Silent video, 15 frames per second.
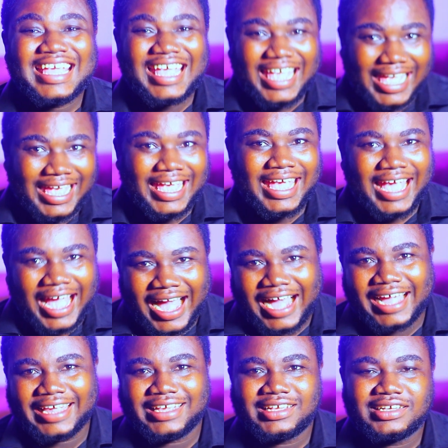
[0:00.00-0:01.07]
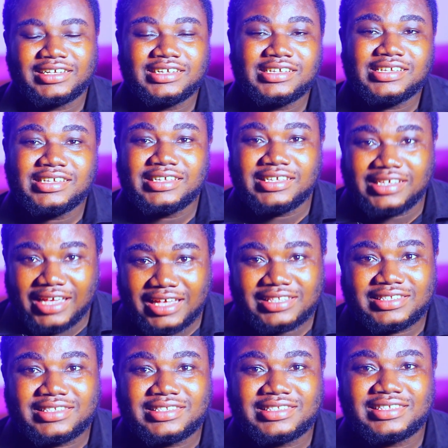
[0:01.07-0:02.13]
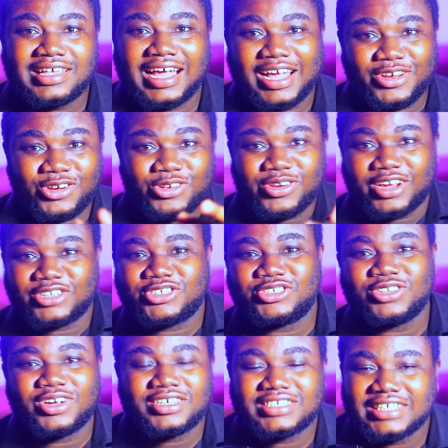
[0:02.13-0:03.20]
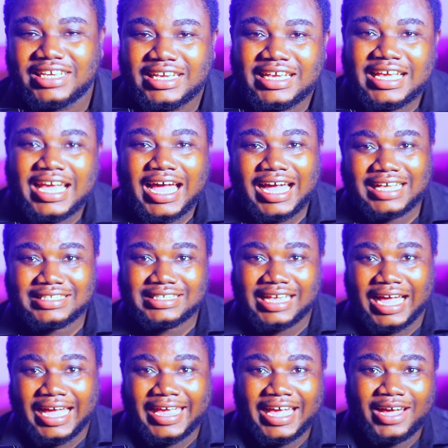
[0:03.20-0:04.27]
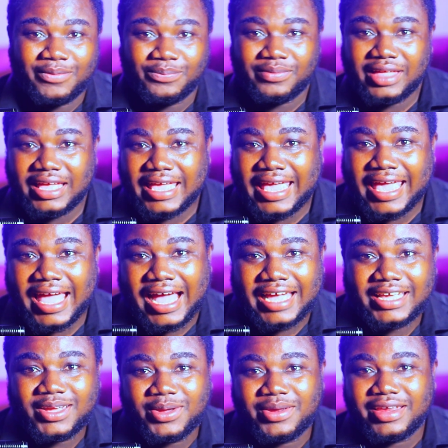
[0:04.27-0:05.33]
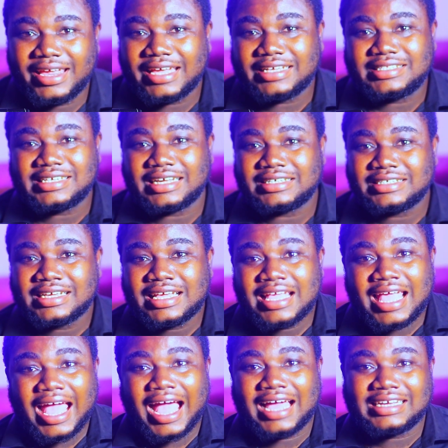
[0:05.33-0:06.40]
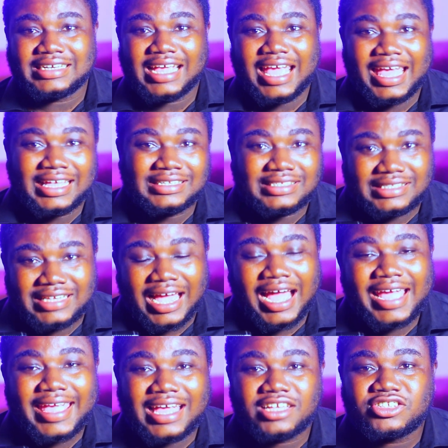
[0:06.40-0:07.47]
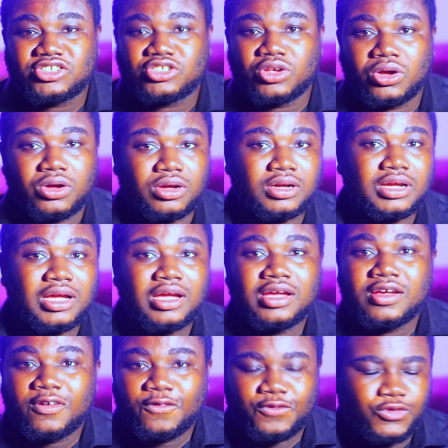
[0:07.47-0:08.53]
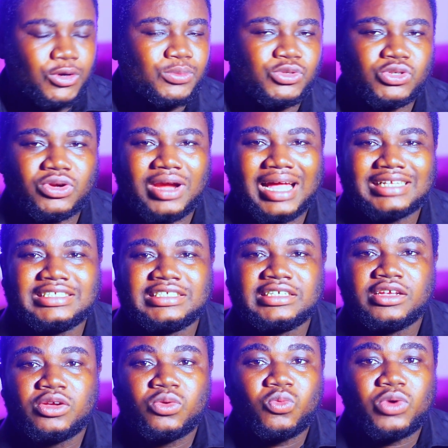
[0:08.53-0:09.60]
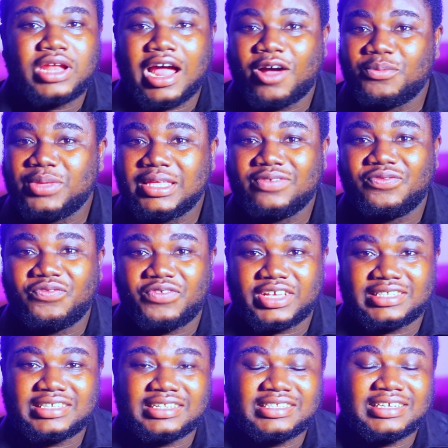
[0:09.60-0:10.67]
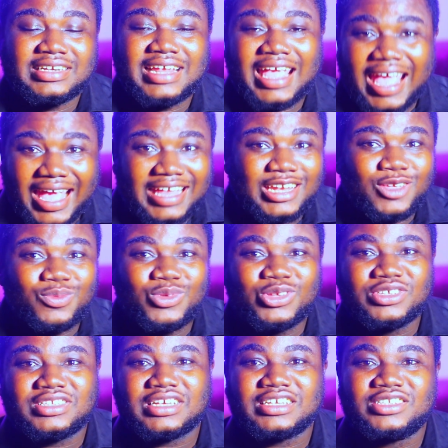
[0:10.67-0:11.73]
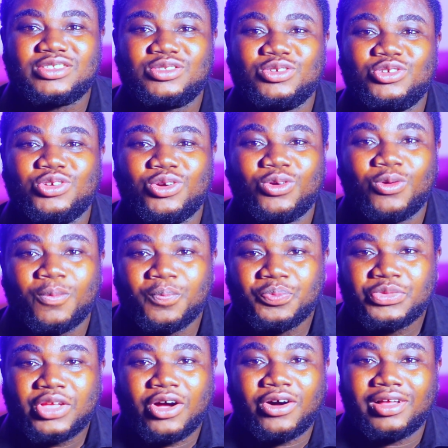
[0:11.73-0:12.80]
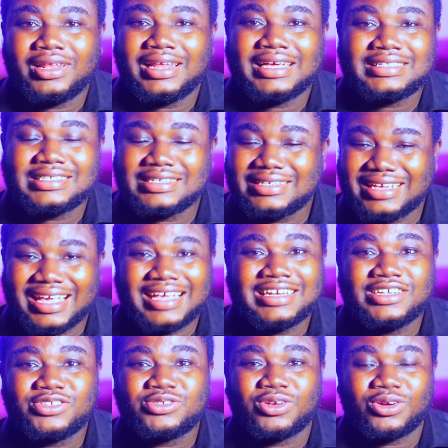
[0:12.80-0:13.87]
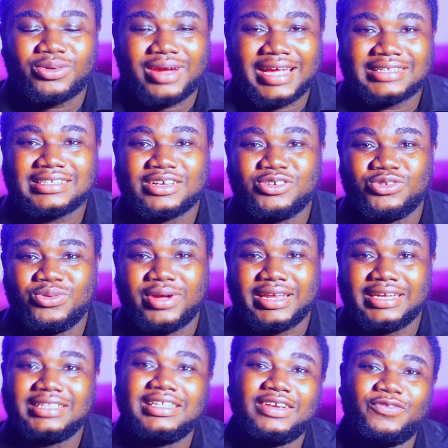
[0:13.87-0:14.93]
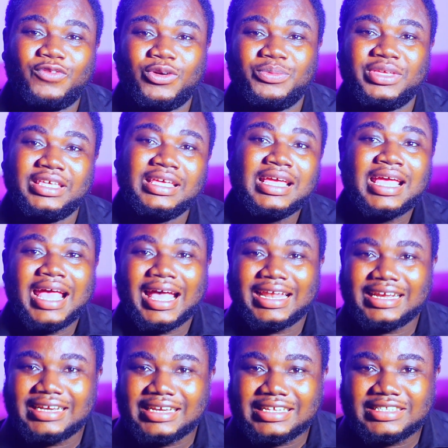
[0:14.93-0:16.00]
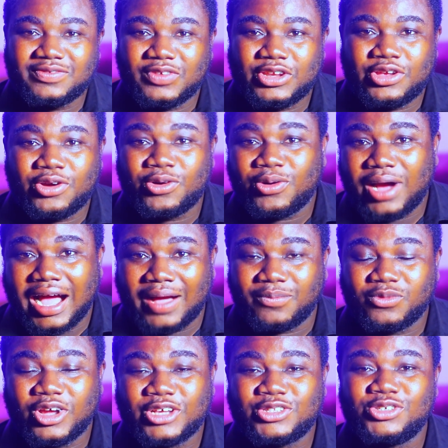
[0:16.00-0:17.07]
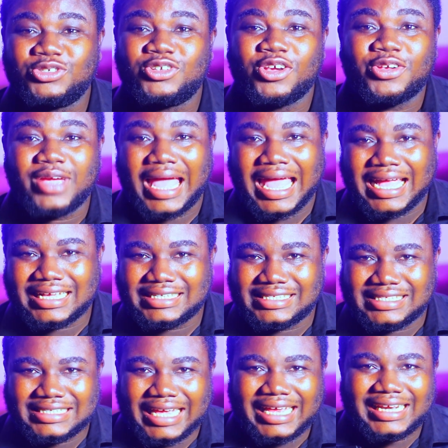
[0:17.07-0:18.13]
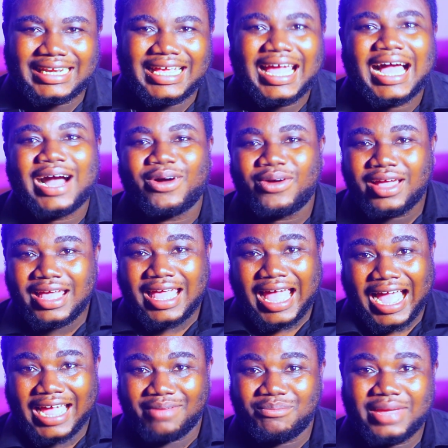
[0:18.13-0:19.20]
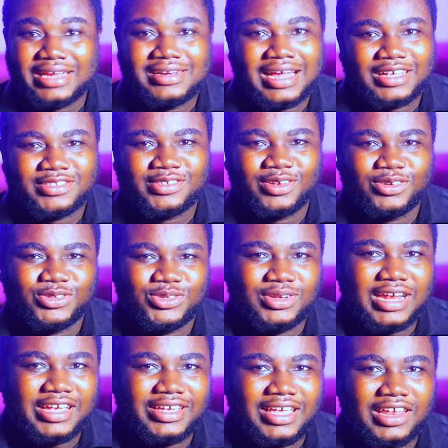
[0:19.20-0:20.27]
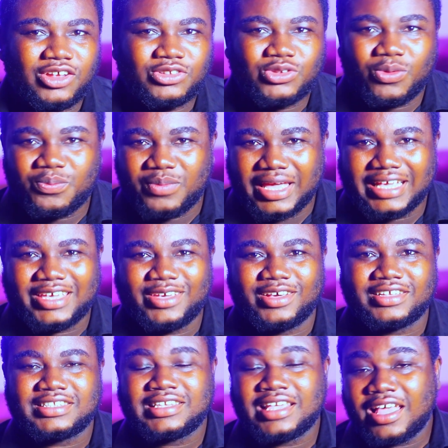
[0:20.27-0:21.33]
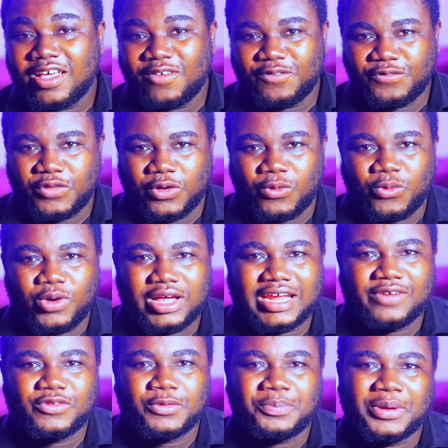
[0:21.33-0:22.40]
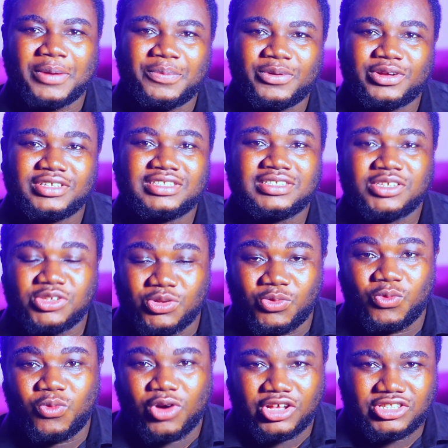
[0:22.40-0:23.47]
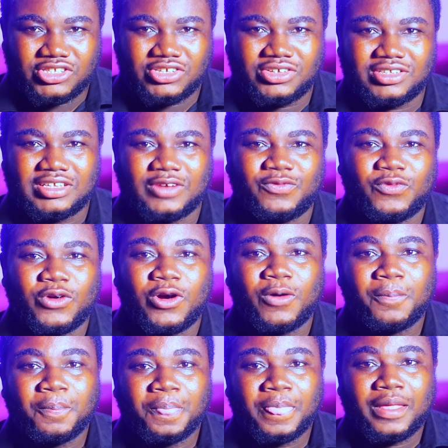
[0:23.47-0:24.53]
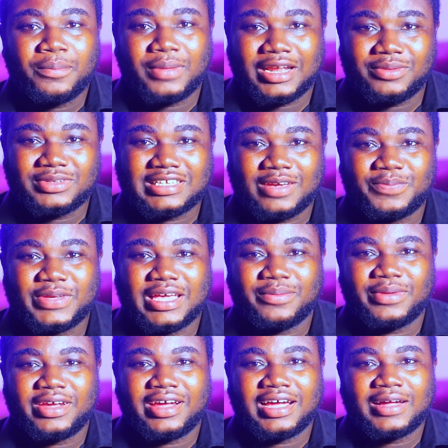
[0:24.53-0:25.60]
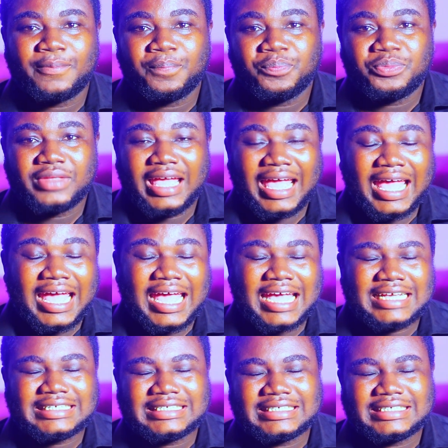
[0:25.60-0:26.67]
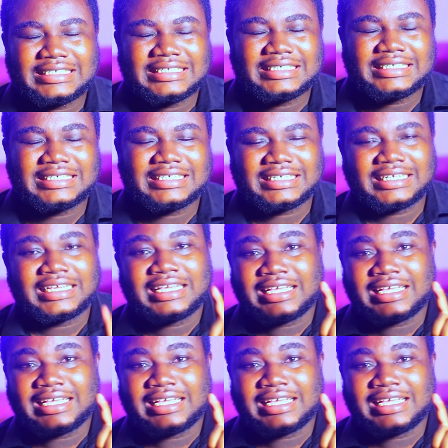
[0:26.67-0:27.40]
AI. Yes, I know you are shocked as I am. AI created an entire song from scratch without me visiting any music studio or letting any songwriter do anything for me. And in this video, I'm going to show you exactly how I made that song so that you can also make yours for whatever purpose you want to use it for. My name is Amira, and